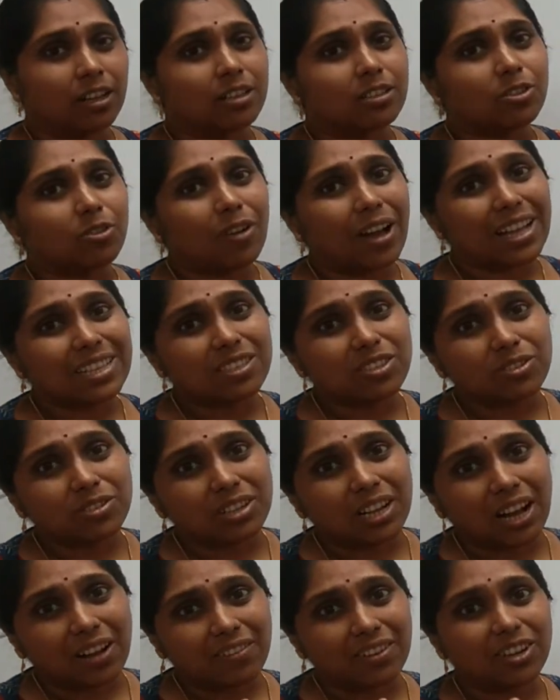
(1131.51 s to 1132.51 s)
so as to
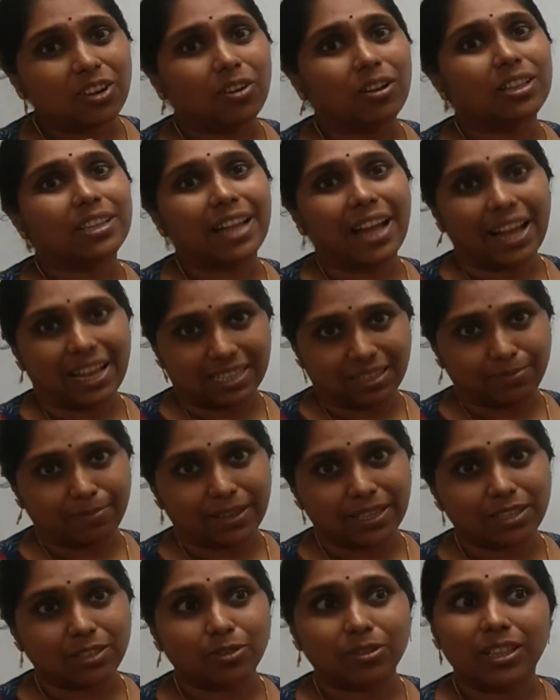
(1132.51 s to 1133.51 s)
cover all the
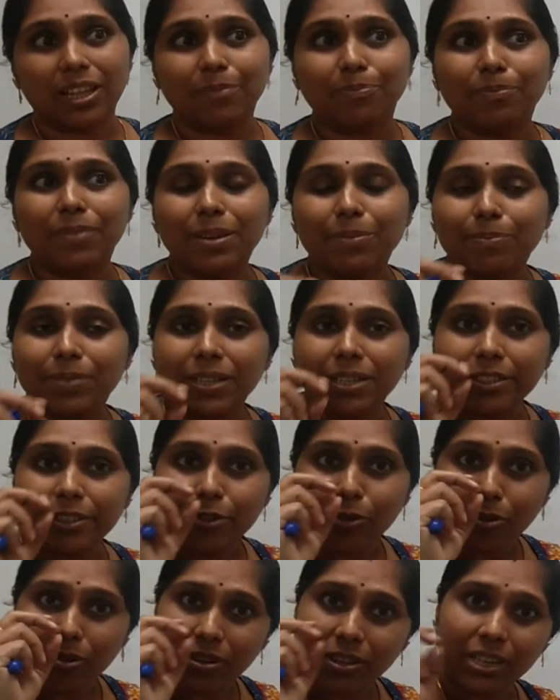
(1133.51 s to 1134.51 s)
aspects, so that people
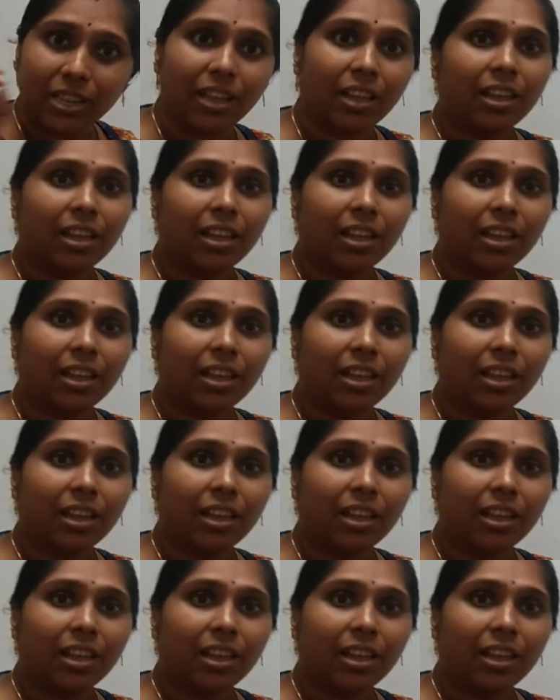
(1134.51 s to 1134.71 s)
don't